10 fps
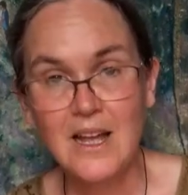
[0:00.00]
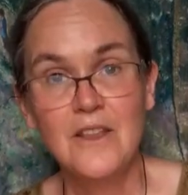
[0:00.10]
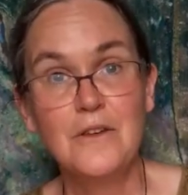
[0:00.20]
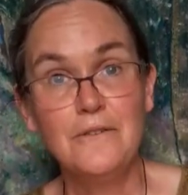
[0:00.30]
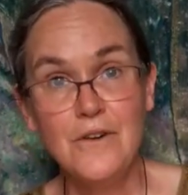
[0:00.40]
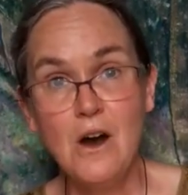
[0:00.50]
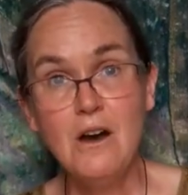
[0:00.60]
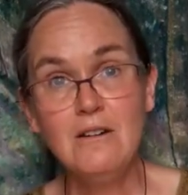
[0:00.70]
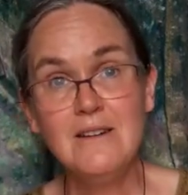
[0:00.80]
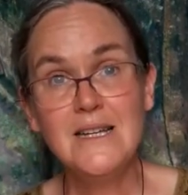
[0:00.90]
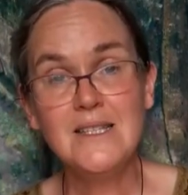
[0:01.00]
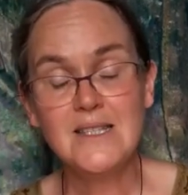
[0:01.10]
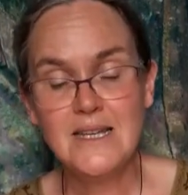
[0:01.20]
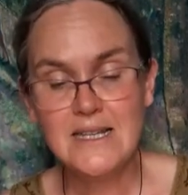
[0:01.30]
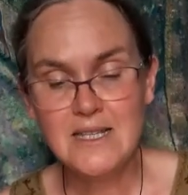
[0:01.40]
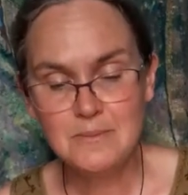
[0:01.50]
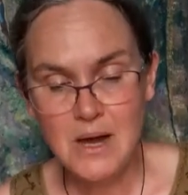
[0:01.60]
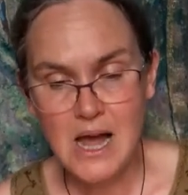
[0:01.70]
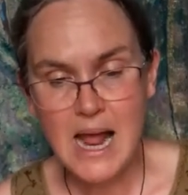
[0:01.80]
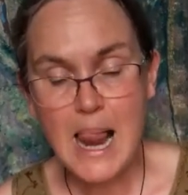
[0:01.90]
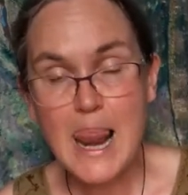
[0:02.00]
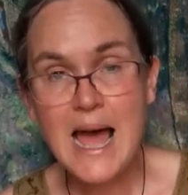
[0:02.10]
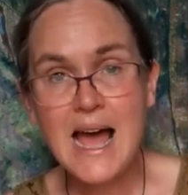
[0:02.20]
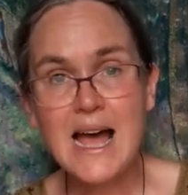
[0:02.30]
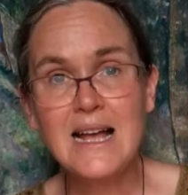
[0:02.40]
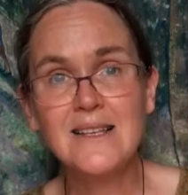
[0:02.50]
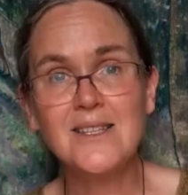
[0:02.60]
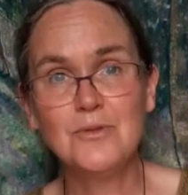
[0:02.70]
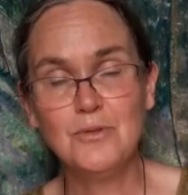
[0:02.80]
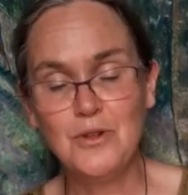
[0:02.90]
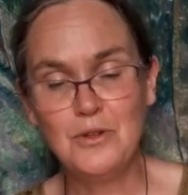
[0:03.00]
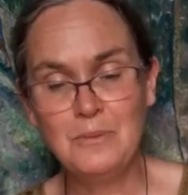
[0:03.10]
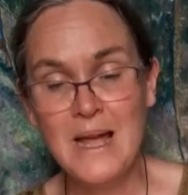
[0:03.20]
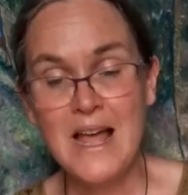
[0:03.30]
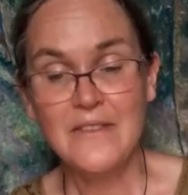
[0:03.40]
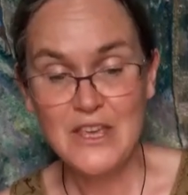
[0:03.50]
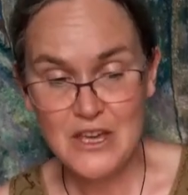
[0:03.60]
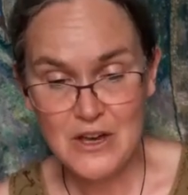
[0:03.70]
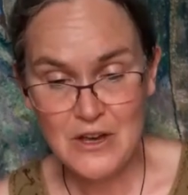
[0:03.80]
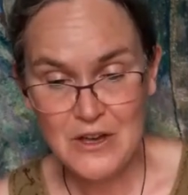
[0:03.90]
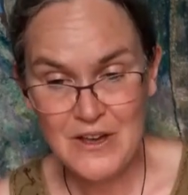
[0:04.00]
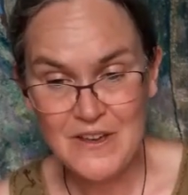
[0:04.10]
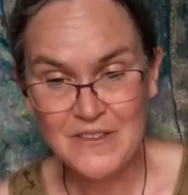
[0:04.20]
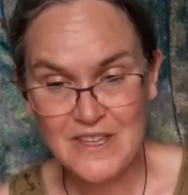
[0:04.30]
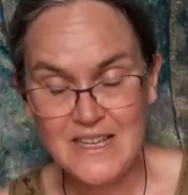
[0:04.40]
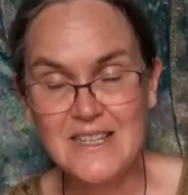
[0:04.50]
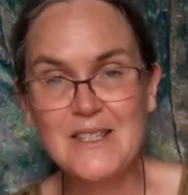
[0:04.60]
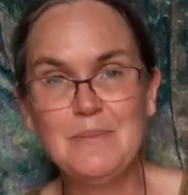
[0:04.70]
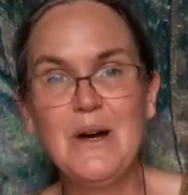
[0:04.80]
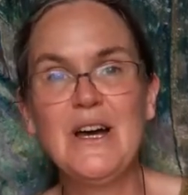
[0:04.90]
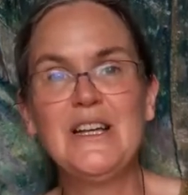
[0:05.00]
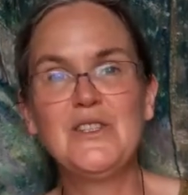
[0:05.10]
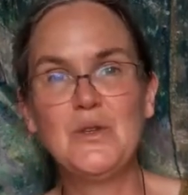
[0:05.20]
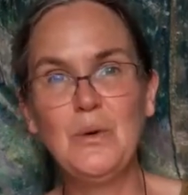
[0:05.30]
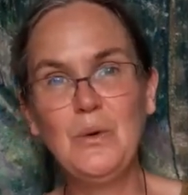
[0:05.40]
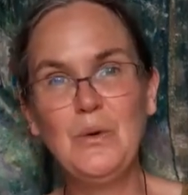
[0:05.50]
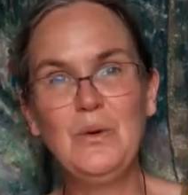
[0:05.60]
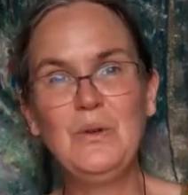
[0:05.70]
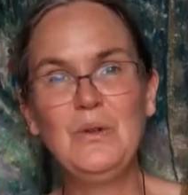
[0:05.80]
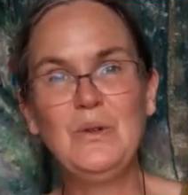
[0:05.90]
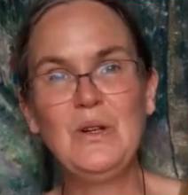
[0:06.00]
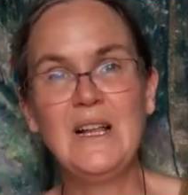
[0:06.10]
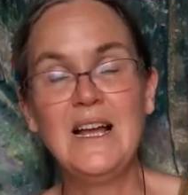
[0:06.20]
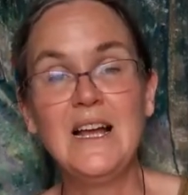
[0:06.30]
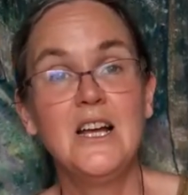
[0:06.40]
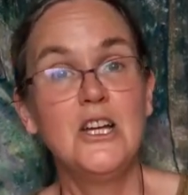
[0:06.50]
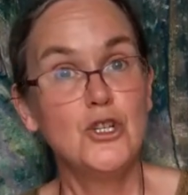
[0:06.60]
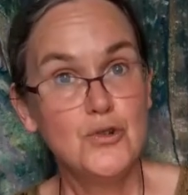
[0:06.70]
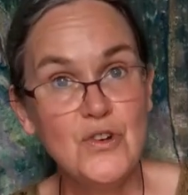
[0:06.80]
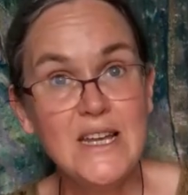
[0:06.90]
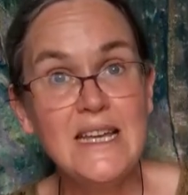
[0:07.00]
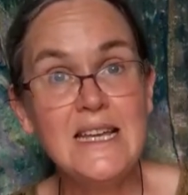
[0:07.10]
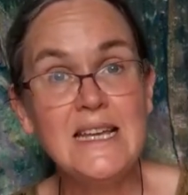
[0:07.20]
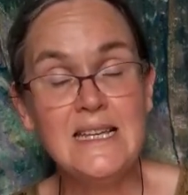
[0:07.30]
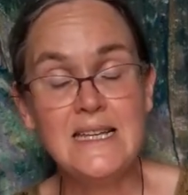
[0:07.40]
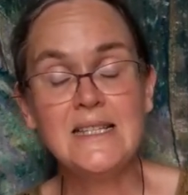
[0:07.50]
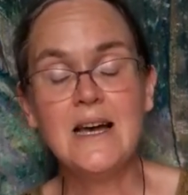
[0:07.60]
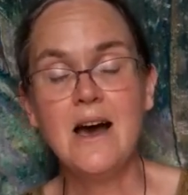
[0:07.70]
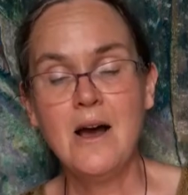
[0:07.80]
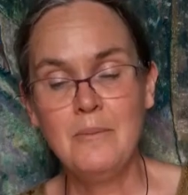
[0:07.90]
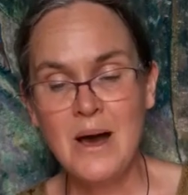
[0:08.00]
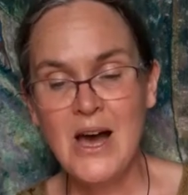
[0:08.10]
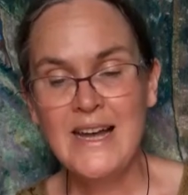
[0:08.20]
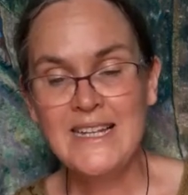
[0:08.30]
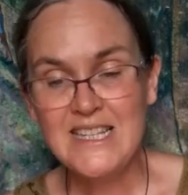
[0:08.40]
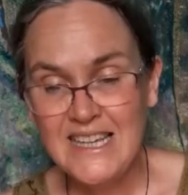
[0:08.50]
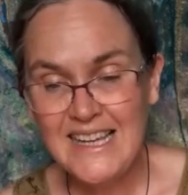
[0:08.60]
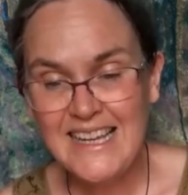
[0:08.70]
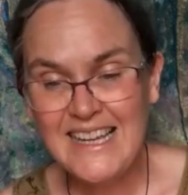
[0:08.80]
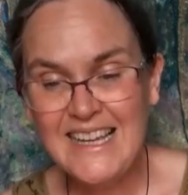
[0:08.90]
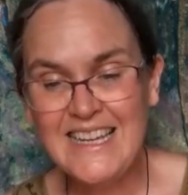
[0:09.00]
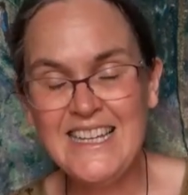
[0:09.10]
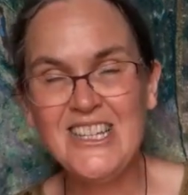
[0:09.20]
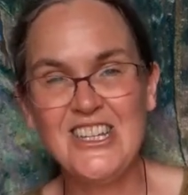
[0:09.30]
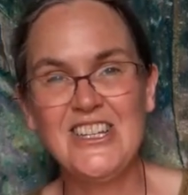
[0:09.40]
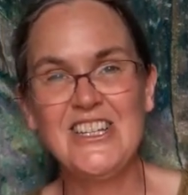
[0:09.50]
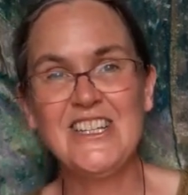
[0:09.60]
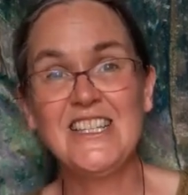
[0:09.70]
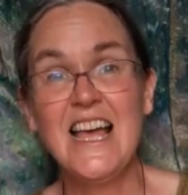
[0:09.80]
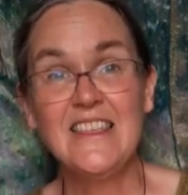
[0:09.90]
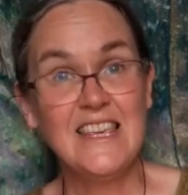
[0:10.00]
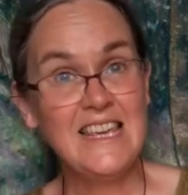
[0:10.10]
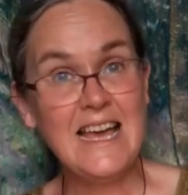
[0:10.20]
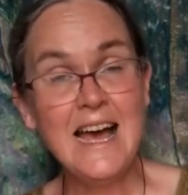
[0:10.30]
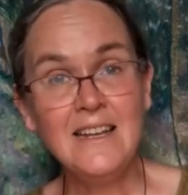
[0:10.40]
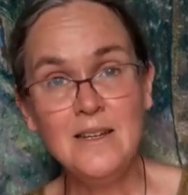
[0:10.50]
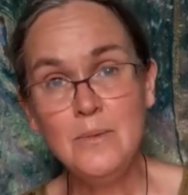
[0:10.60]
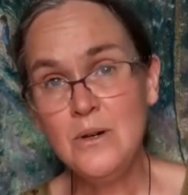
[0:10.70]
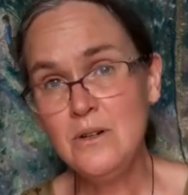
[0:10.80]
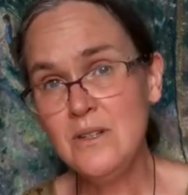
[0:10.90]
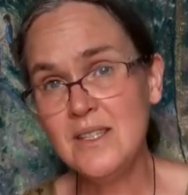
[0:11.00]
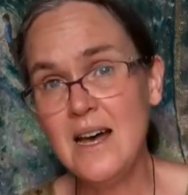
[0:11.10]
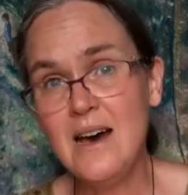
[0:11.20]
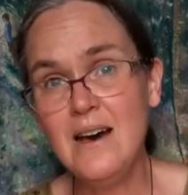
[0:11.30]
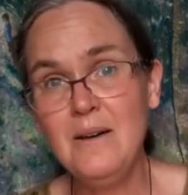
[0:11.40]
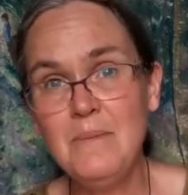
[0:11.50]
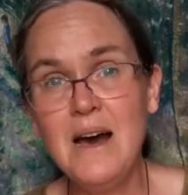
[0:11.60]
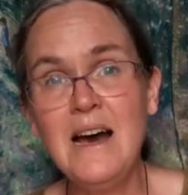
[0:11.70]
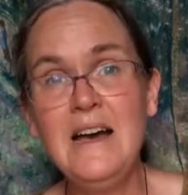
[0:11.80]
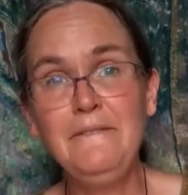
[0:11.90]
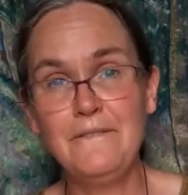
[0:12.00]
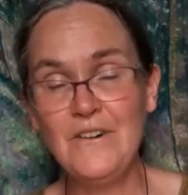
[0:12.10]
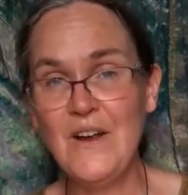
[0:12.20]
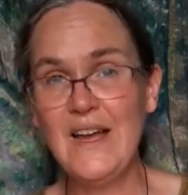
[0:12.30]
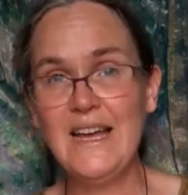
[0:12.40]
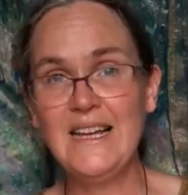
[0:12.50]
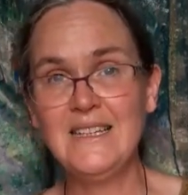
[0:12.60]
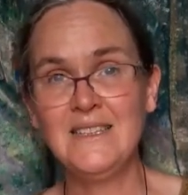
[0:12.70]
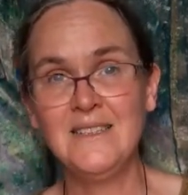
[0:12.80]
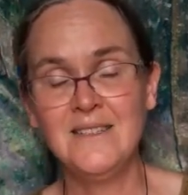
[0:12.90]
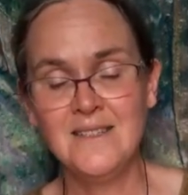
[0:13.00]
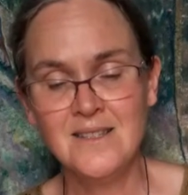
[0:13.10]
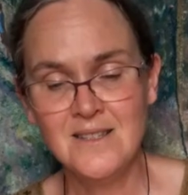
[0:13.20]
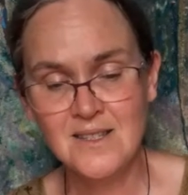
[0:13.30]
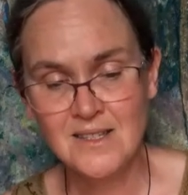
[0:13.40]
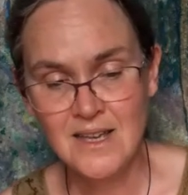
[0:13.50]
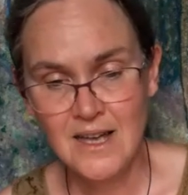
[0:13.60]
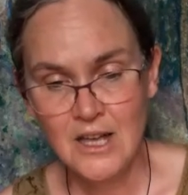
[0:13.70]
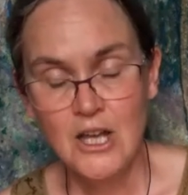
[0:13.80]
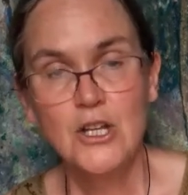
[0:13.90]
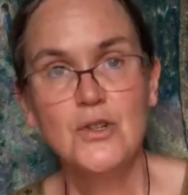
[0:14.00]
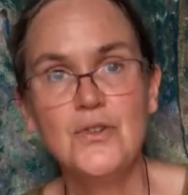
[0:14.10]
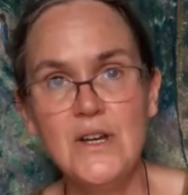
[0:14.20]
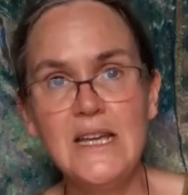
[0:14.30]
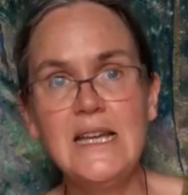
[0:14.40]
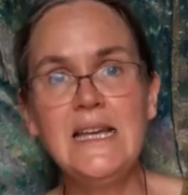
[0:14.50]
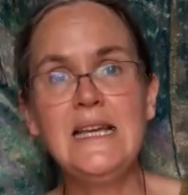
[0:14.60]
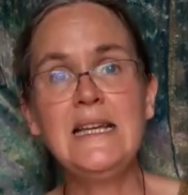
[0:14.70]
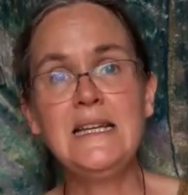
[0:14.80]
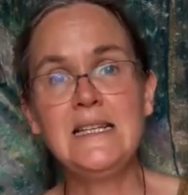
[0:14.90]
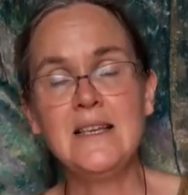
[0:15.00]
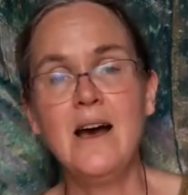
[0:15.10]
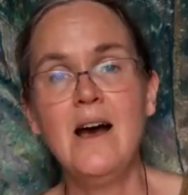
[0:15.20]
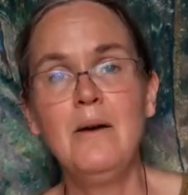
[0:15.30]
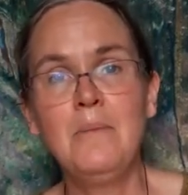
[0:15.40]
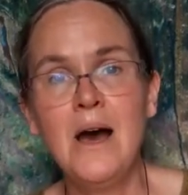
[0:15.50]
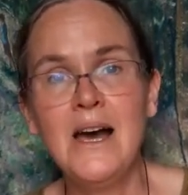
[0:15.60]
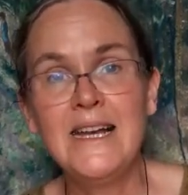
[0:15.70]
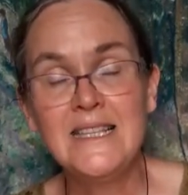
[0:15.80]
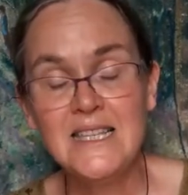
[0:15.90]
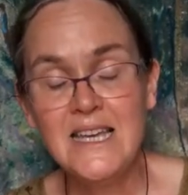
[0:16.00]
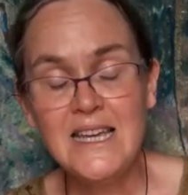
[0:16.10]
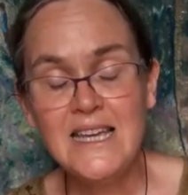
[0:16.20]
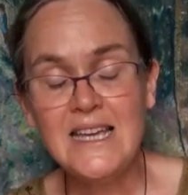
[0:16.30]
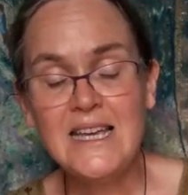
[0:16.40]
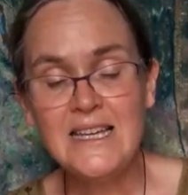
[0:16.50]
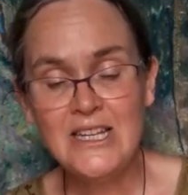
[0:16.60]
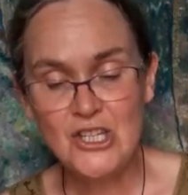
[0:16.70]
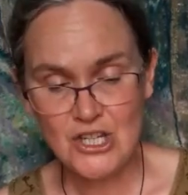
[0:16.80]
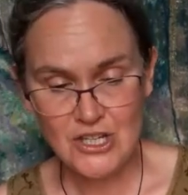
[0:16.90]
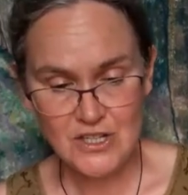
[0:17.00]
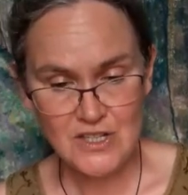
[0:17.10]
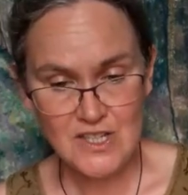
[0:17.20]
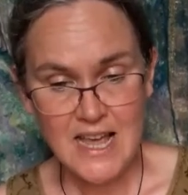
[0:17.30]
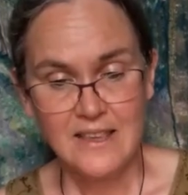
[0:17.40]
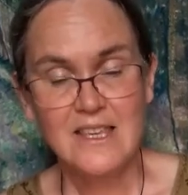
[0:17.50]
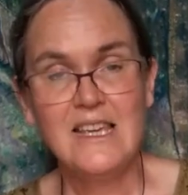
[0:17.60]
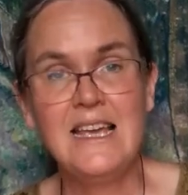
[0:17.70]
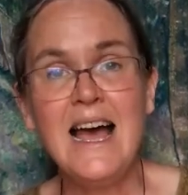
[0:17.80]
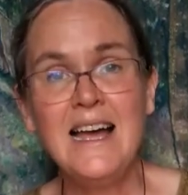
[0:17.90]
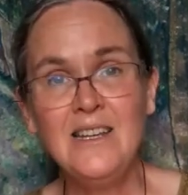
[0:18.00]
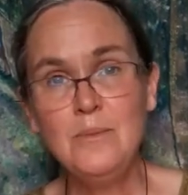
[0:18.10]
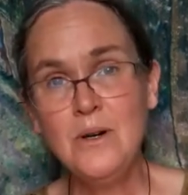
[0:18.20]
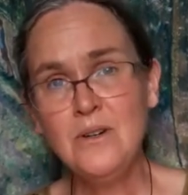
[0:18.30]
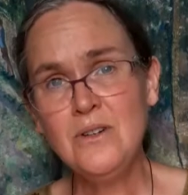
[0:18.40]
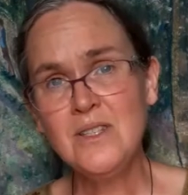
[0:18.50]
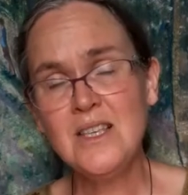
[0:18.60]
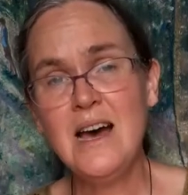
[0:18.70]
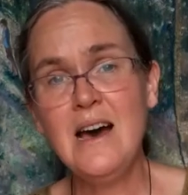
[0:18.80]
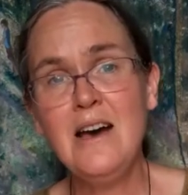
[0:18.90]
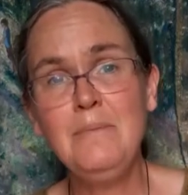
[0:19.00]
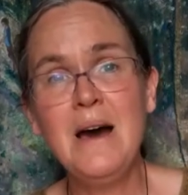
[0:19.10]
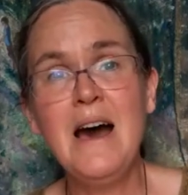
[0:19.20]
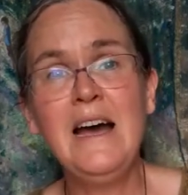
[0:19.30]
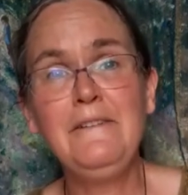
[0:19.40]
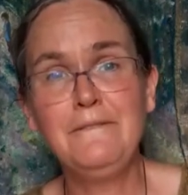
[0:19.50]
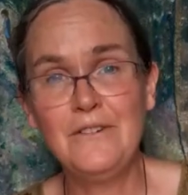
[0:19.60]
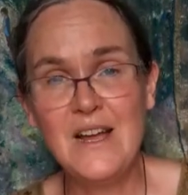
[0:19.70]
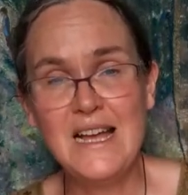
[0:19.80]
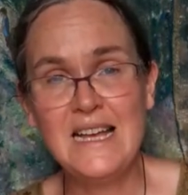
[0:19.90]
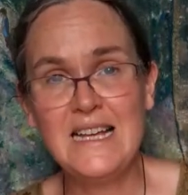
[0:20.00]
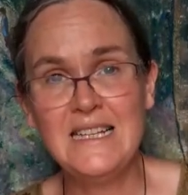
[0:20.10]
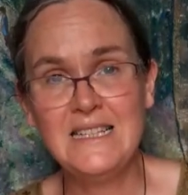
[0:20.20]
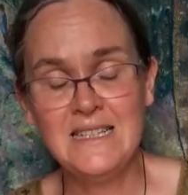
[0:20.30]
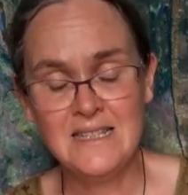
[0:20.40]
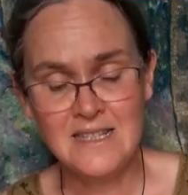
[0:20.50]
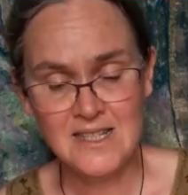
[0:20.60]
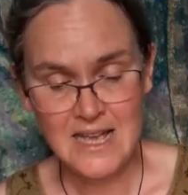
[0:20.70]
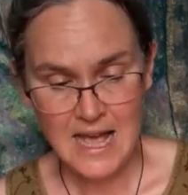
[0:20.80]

The forest is my classroom, the earth is my school. Trees are my teachers, the animals are my friends. Trees are my teachers, the animals are my friends.